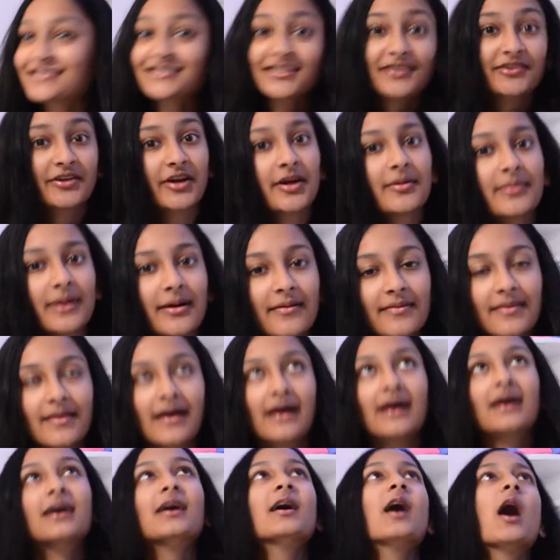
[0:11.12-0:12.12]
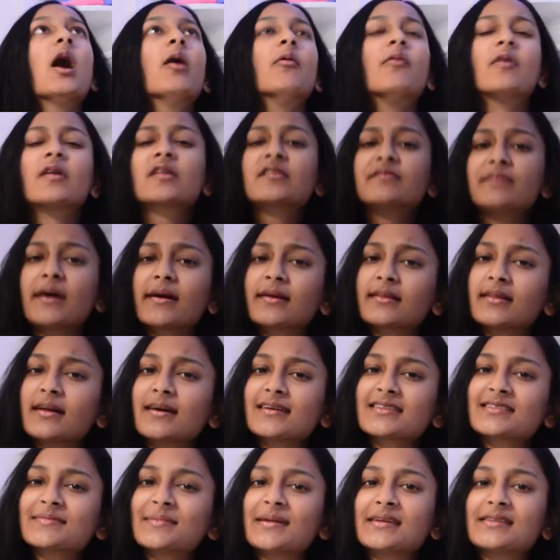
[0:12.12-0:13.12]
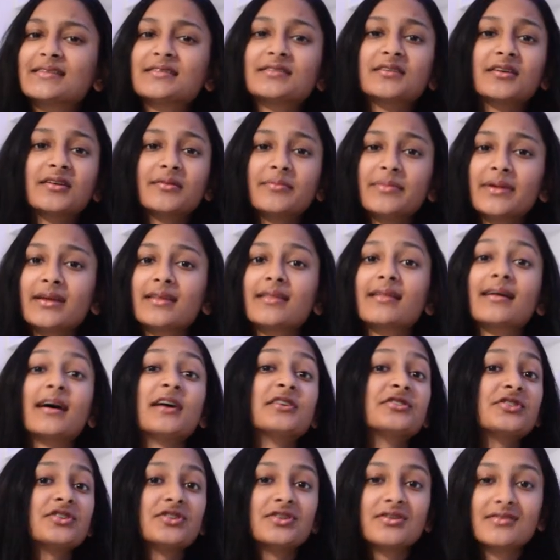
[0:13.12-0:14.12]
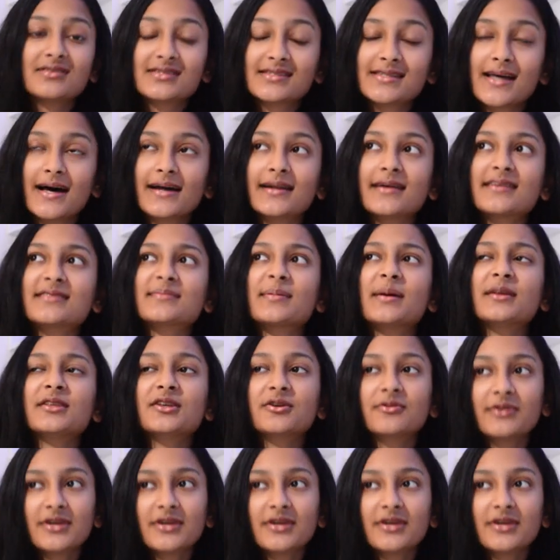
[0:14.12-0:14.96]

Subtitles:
Sorry about that. One of my classmates told me that I should use that as my new